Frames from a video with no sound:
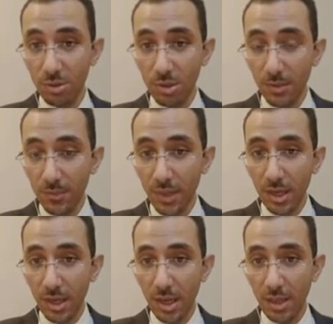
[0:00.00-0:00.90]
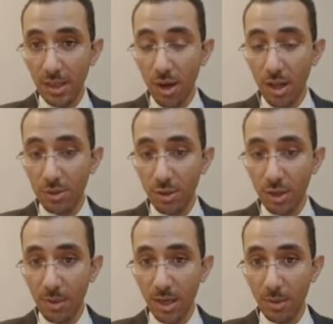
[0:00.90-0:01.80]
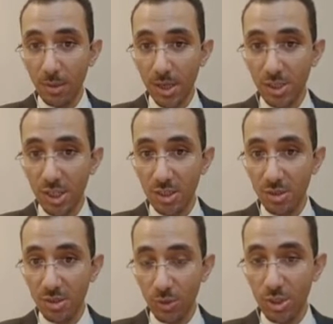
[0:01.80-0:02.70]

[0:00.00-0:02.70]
to the oil to chemical projects,